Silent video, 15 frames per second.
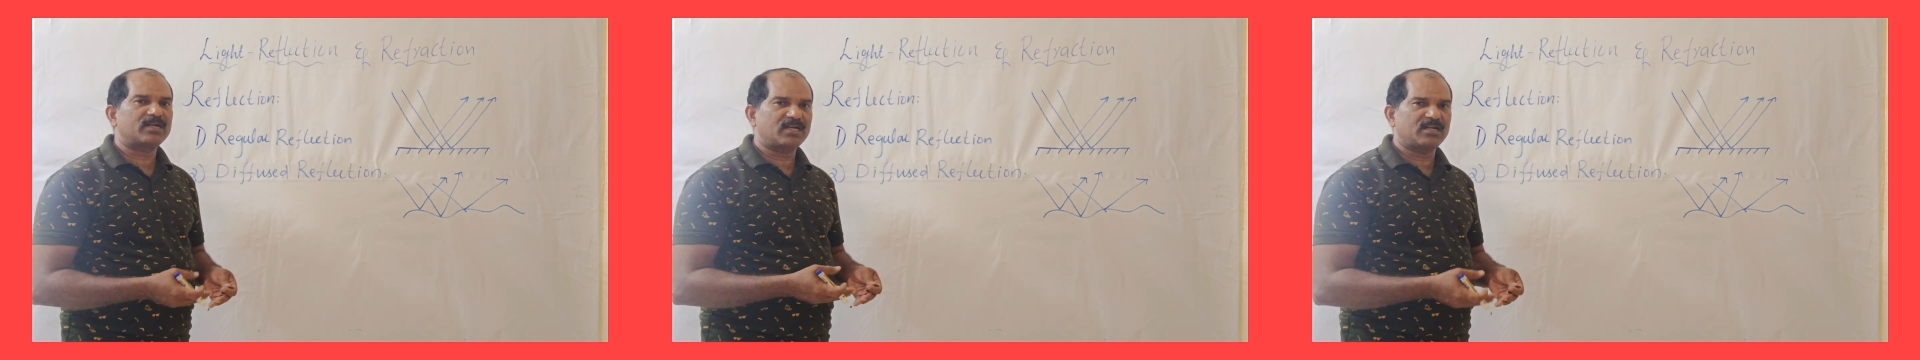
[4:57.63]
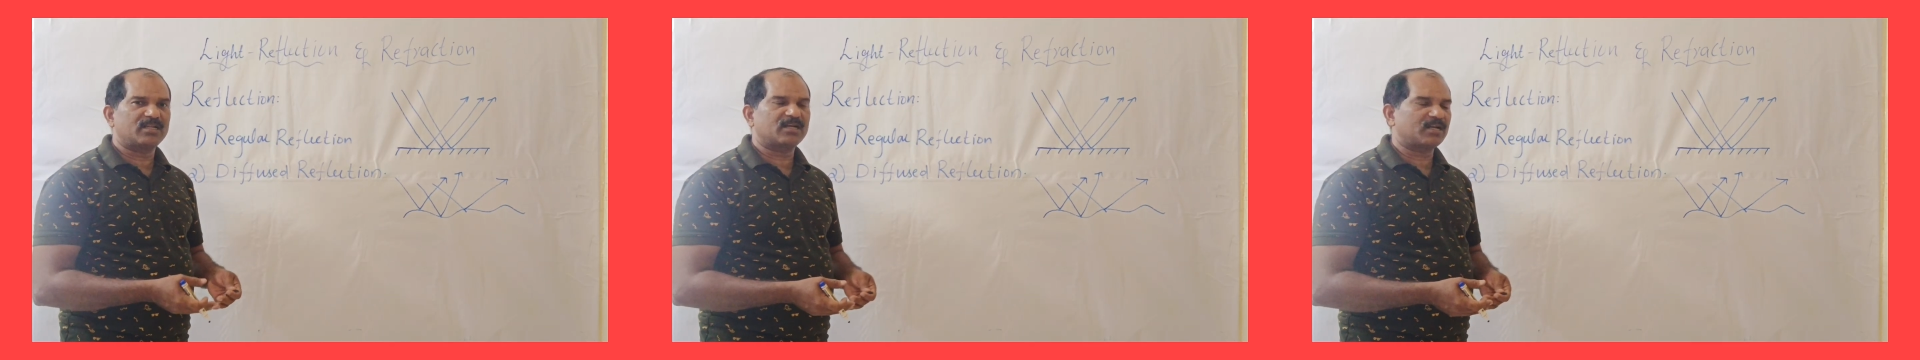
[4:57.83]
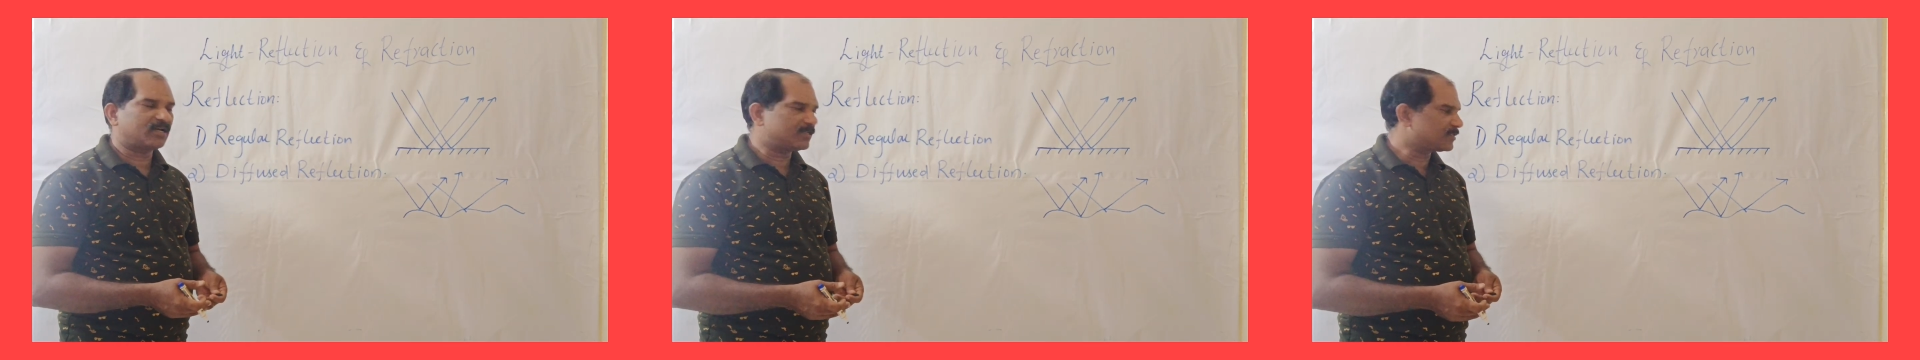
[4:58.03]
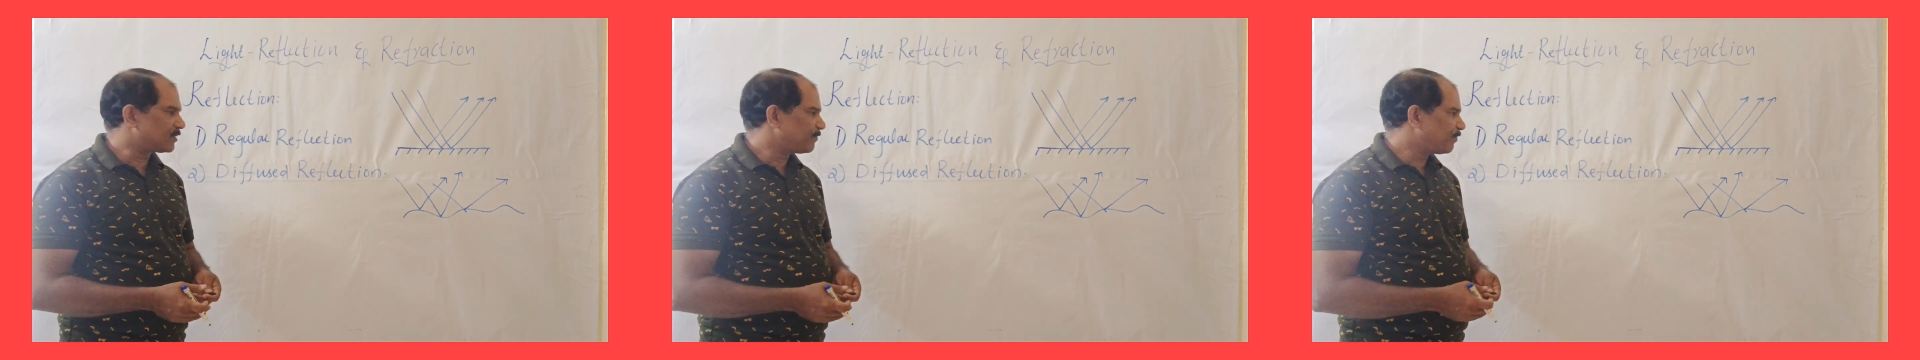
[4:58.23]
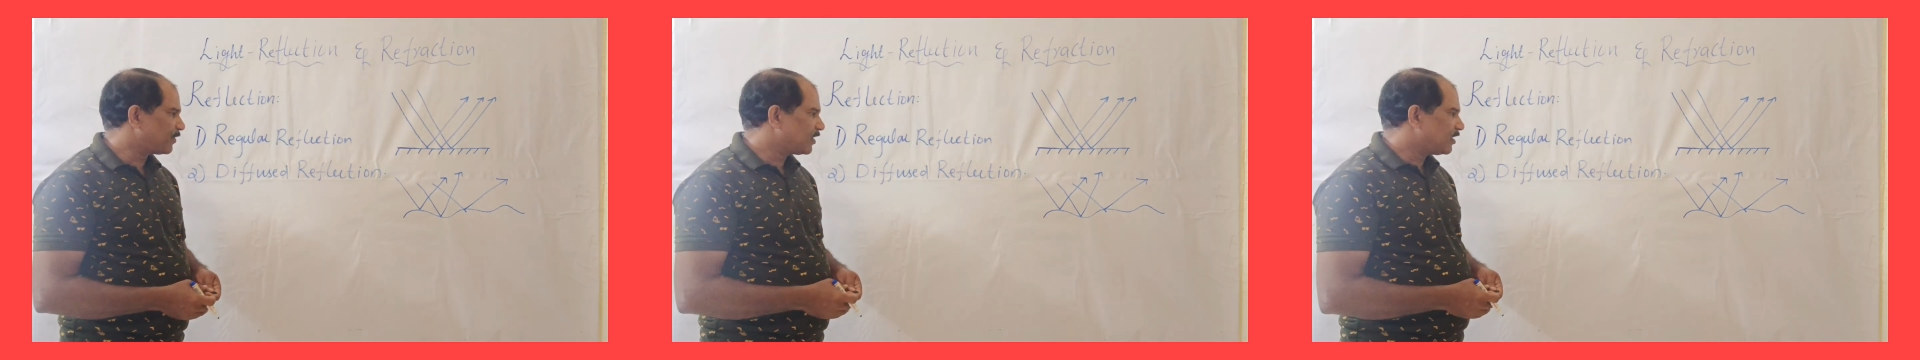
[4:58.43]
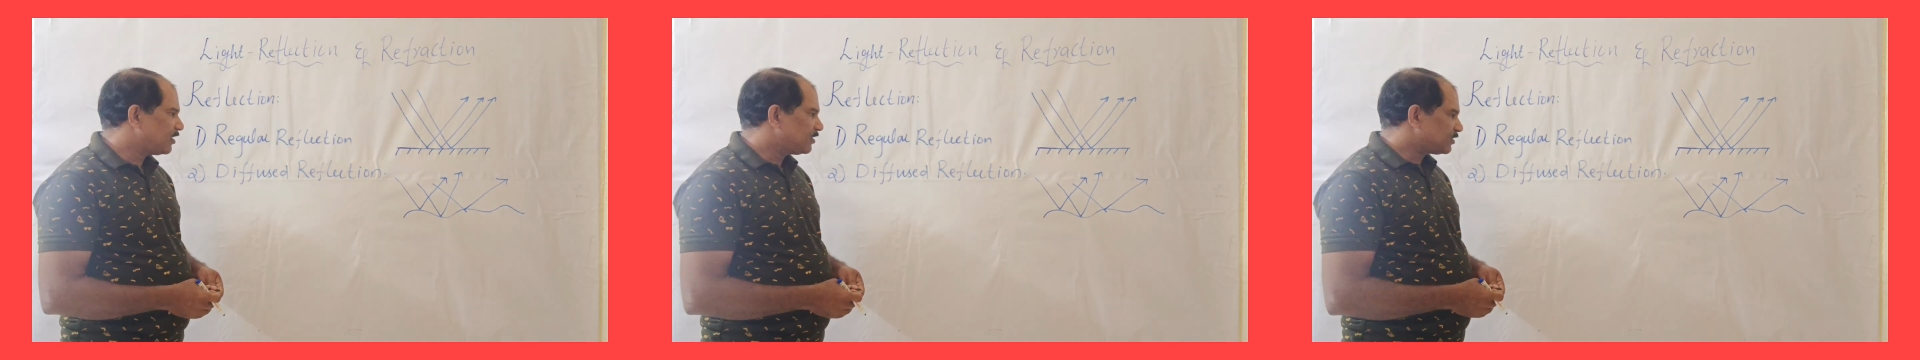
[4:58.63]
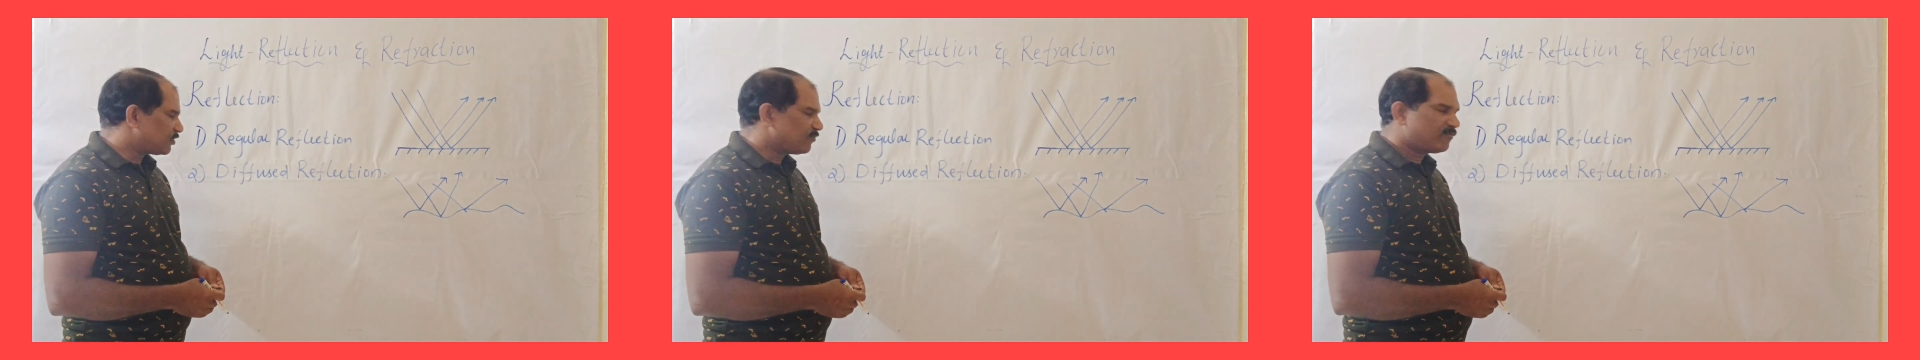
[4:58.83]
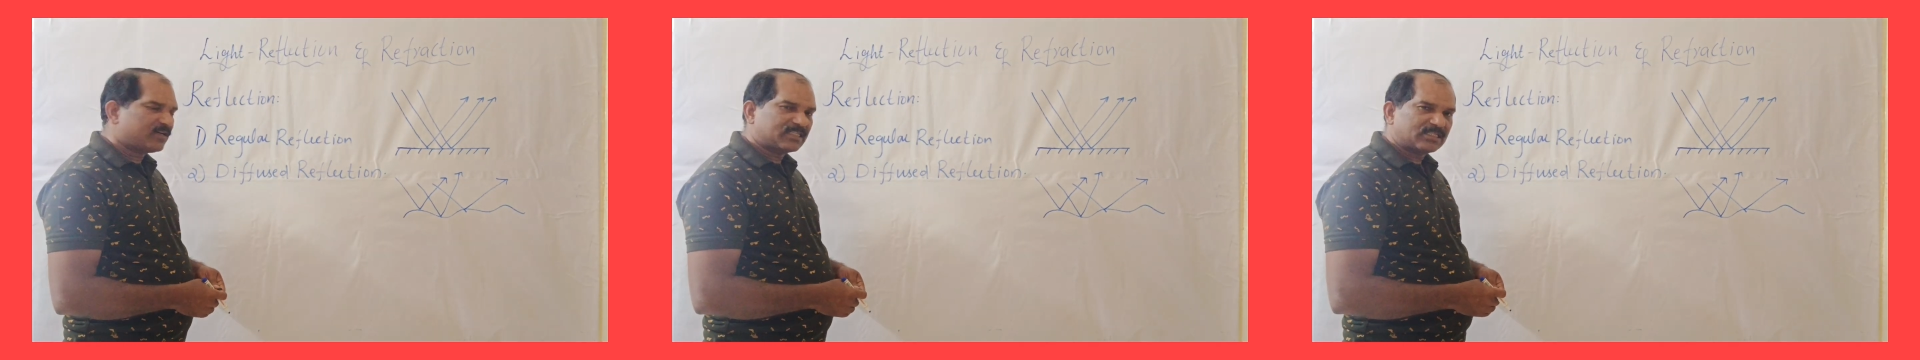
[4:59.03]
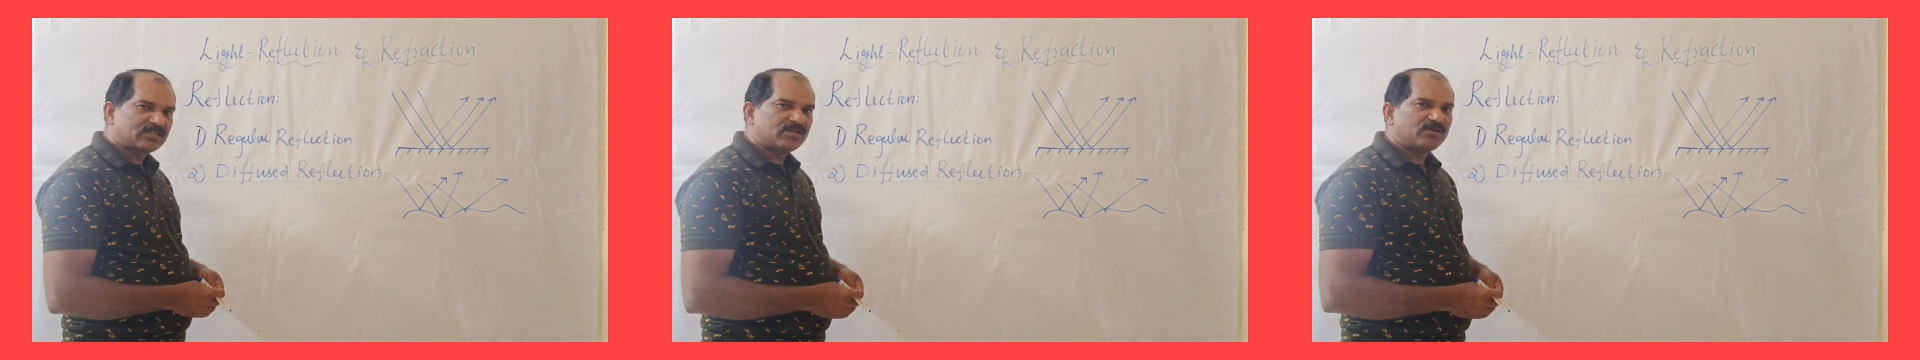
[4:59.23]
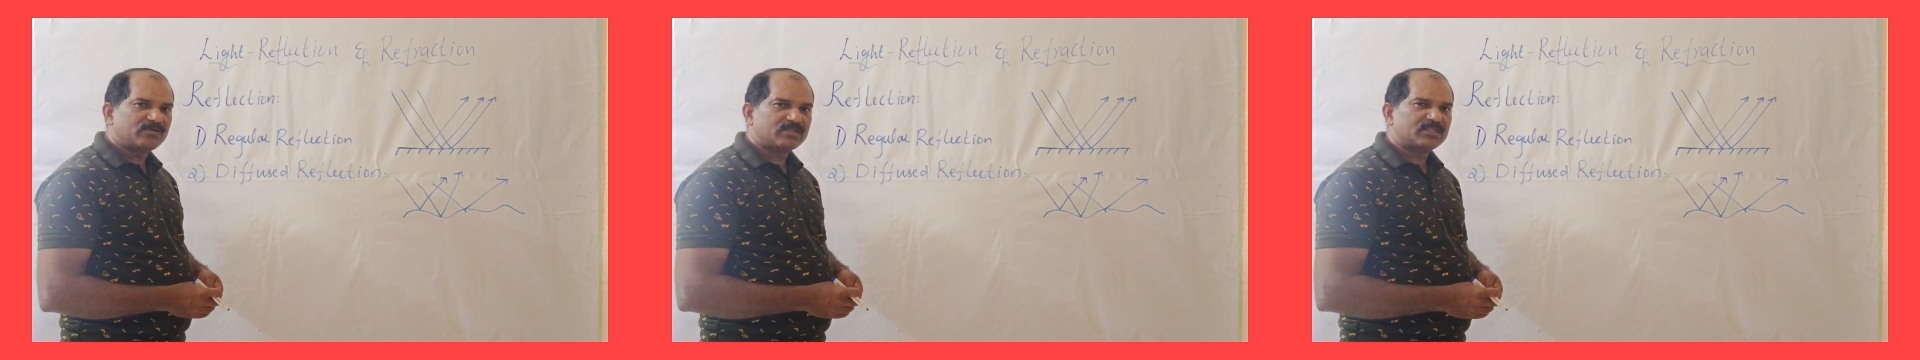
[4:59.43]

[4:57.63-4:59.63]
10th class. So first law